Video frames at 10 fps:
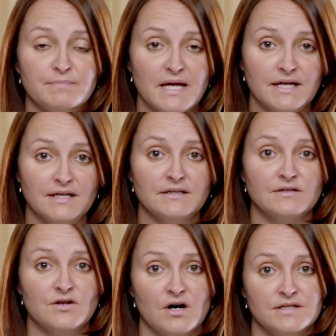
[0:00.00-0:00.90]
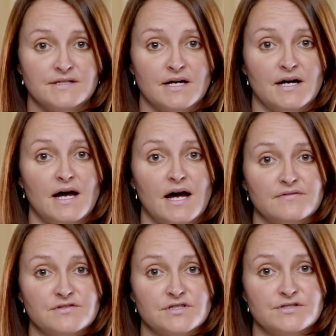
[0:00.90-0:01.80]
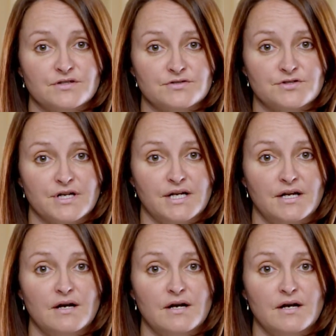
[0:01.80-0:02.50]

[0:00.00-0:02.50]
pain and nausea after surgery.